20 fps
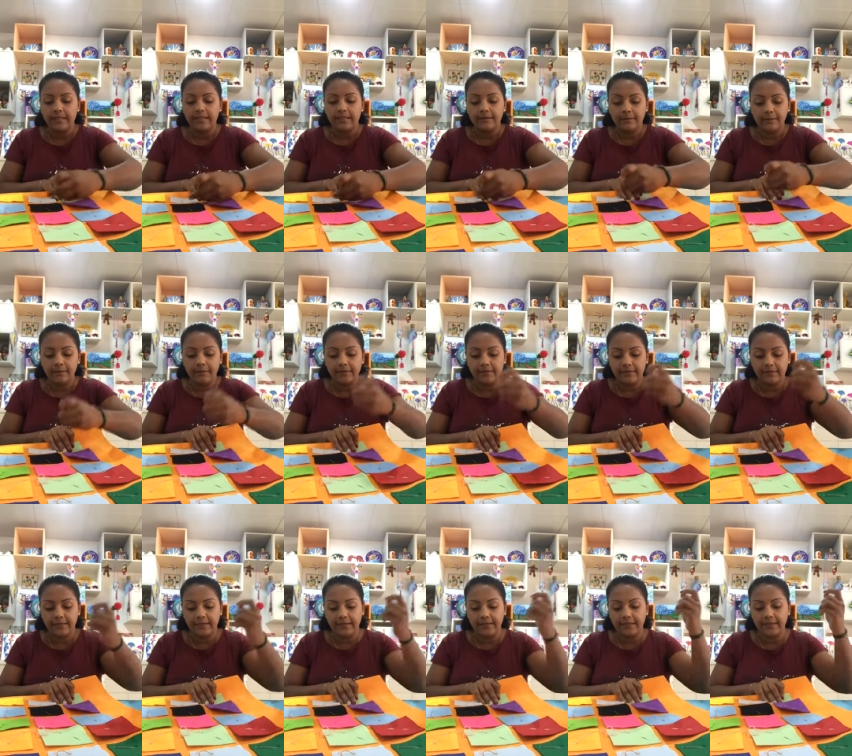Remember
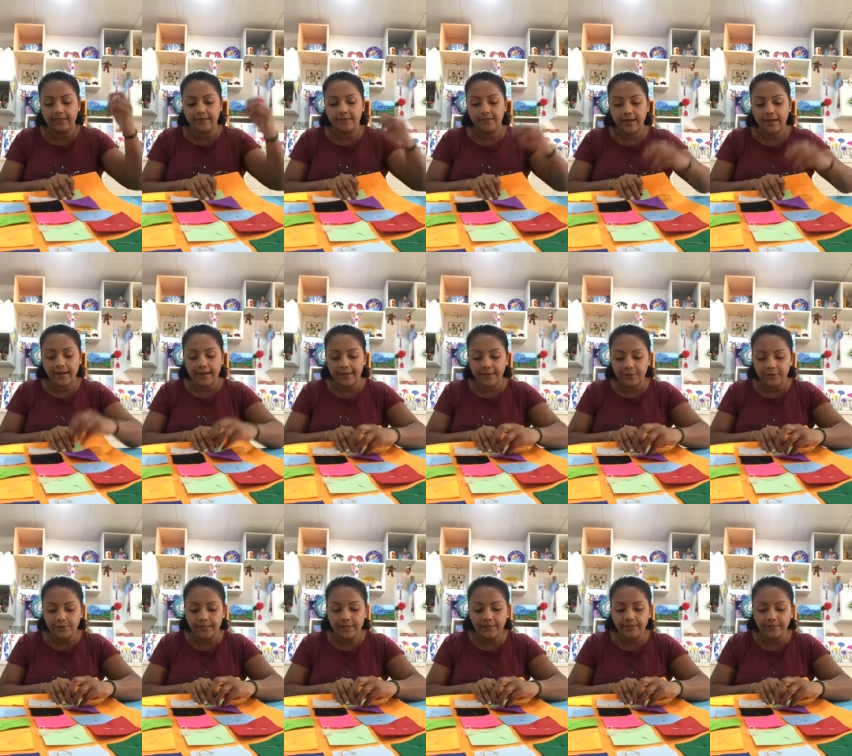one thing, I
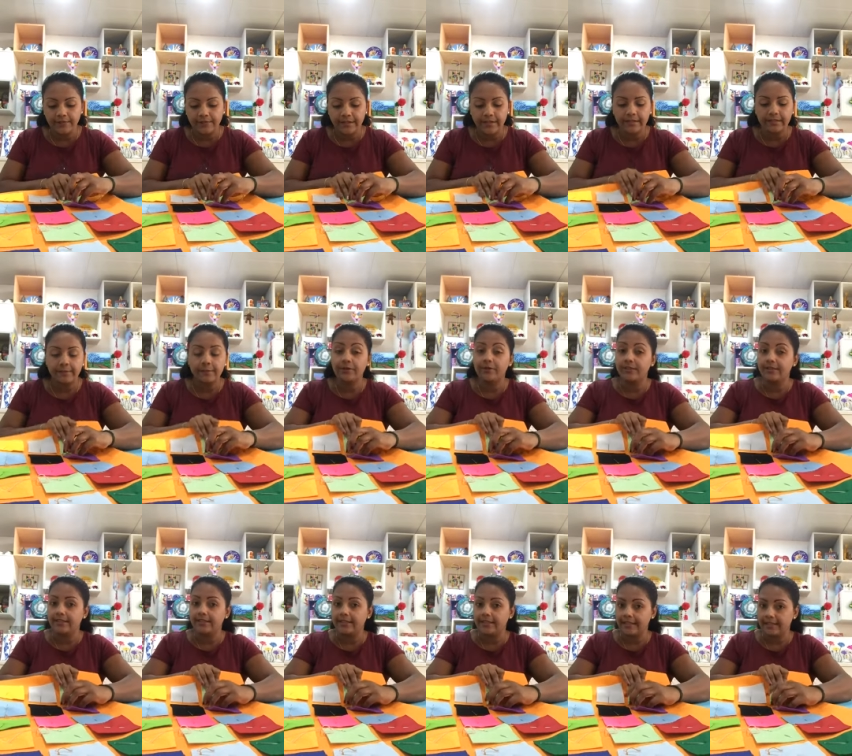using felt
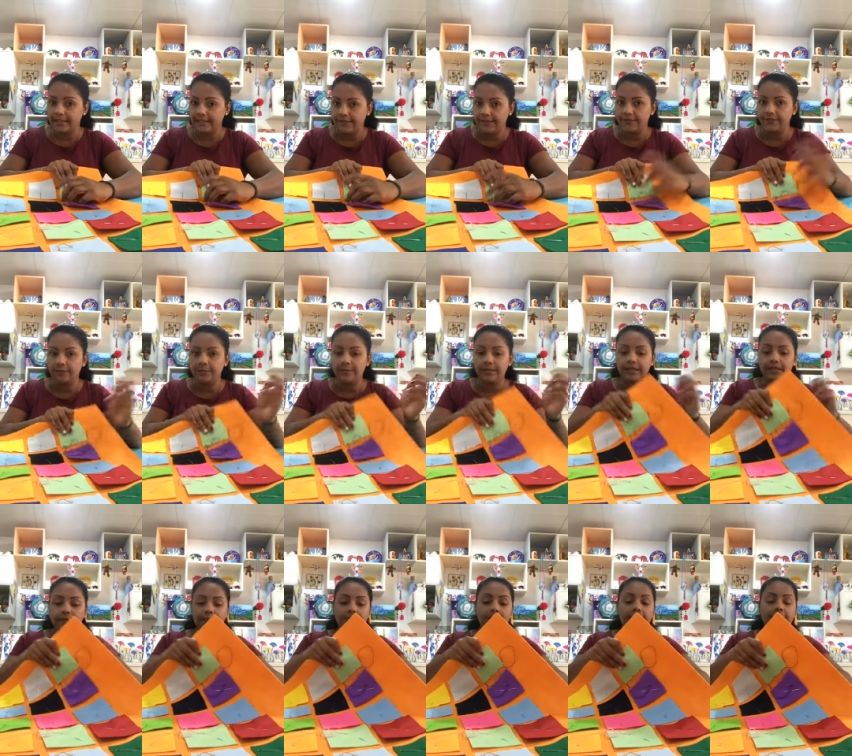because it's easy for
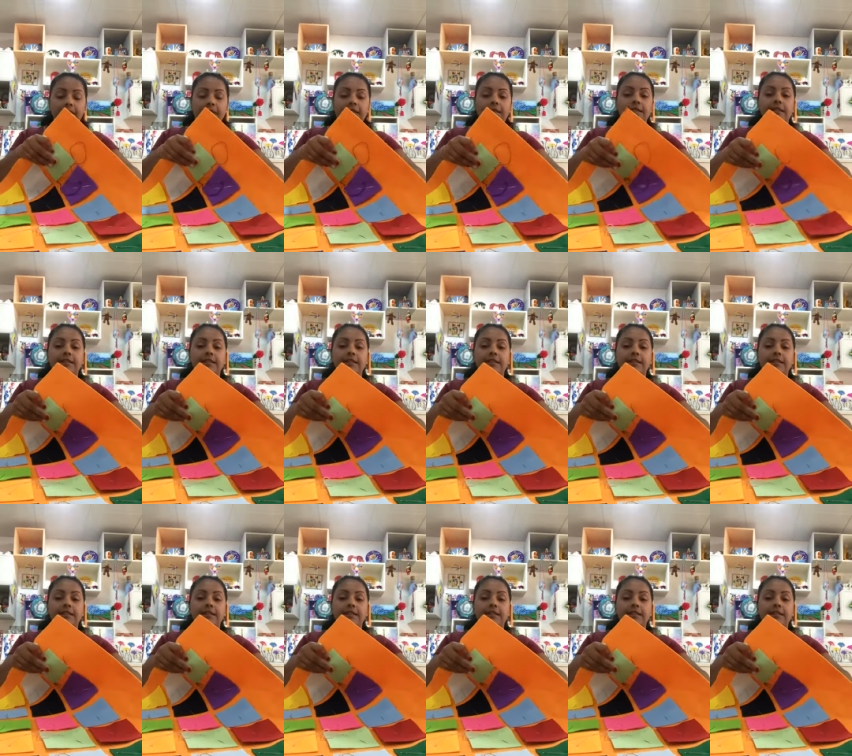me, but